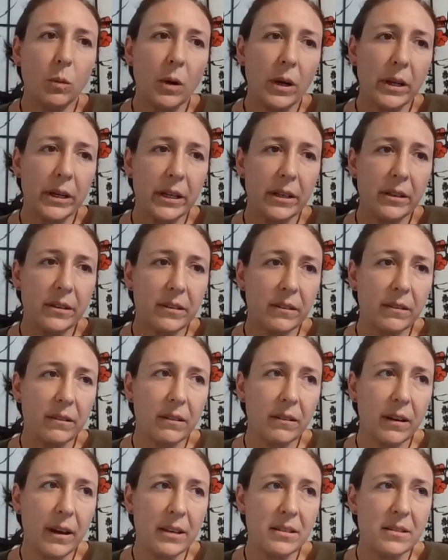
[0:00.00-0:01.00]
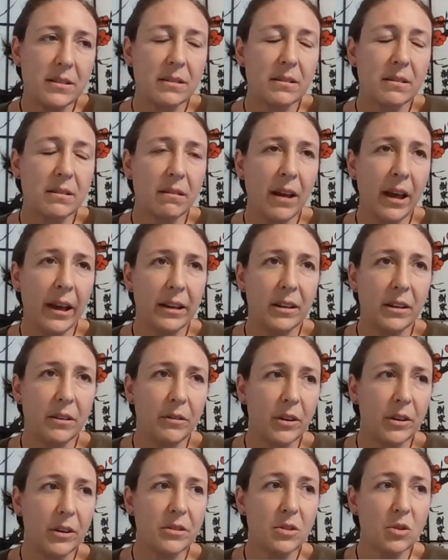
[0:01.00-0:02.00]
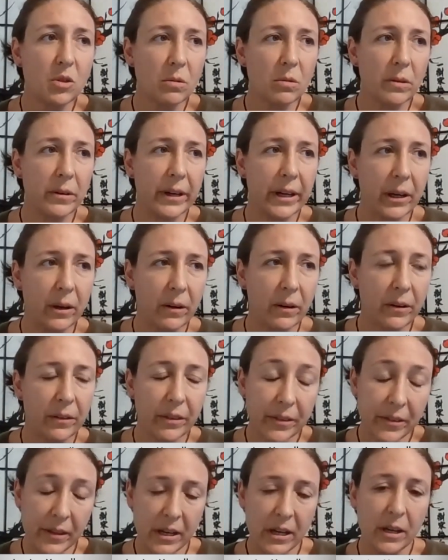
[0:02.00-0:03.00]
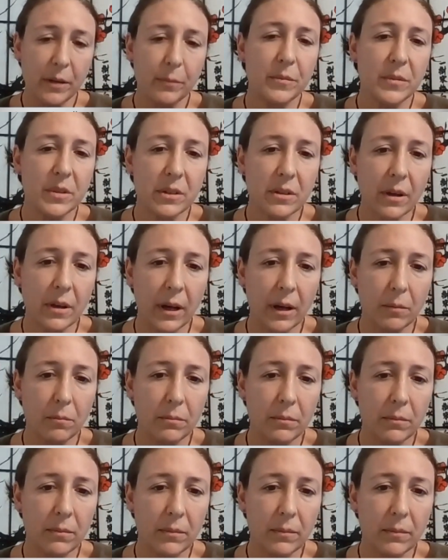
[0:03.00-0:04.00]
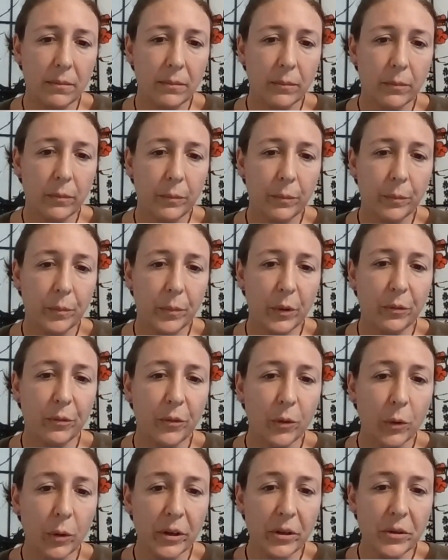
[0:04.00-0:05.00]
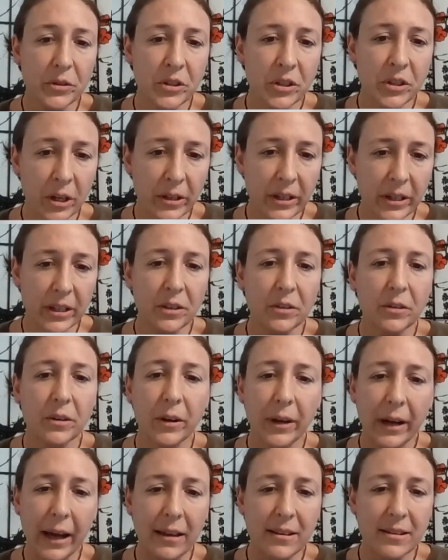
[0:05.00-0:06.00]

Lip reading: wanted as kind of a story or themes before you started, or